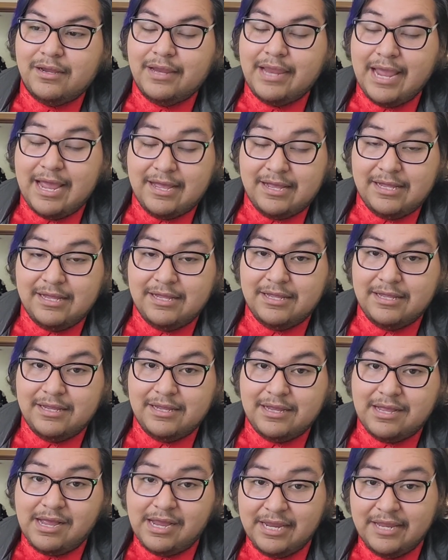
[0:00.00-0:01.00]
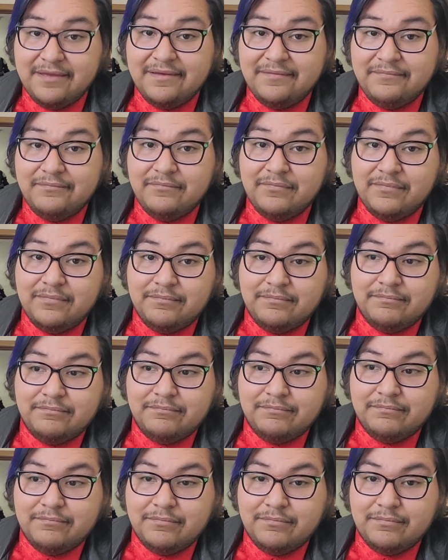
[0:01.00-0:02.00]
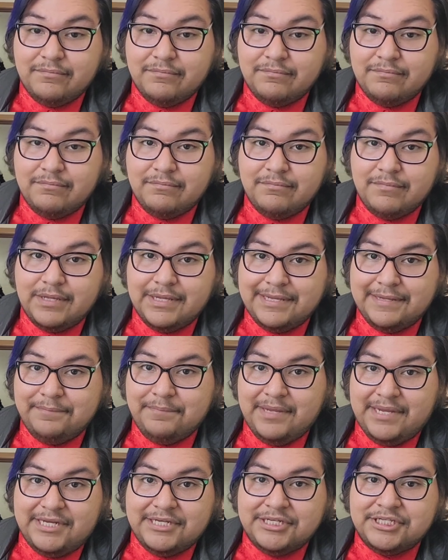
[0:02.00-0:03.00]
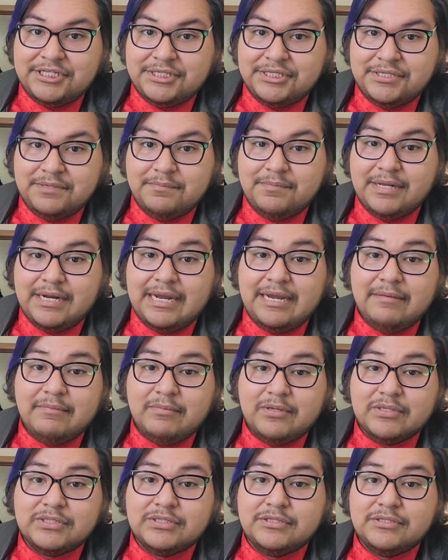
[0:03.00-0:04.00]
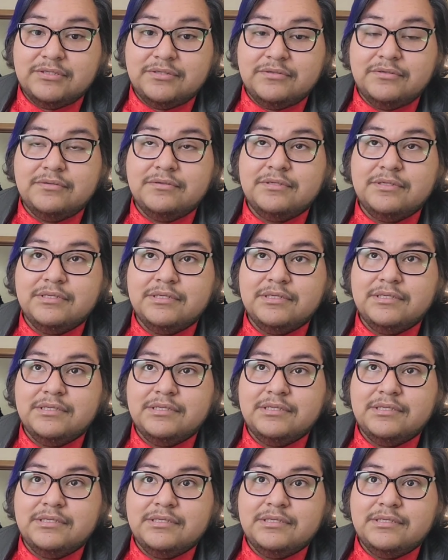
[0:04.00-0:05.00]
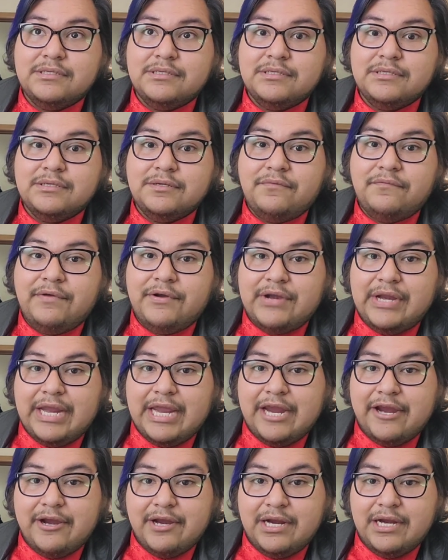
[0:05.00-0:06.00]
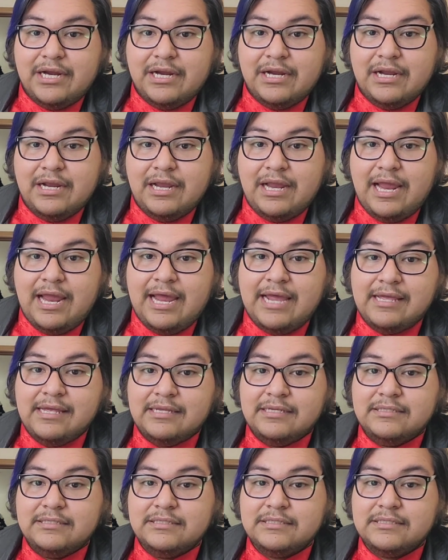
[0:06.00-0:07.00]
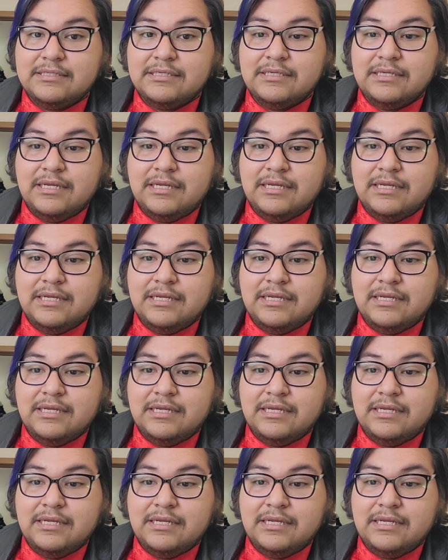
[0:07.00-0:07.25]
Yeah, I am a bitch, but I am also very caring, and